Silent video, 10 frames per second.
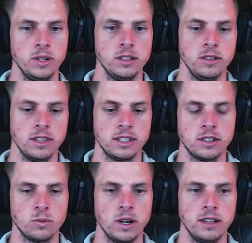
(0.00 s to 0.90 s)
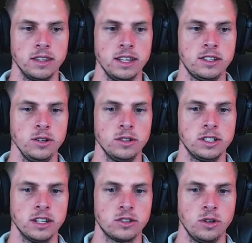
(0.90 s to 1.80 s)
do this as well. This you'll
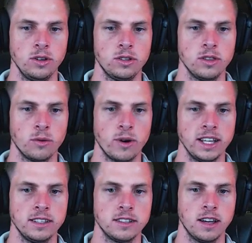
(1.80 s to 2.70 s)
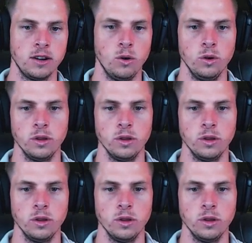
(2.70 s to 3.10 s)
just turn to the right hand side all the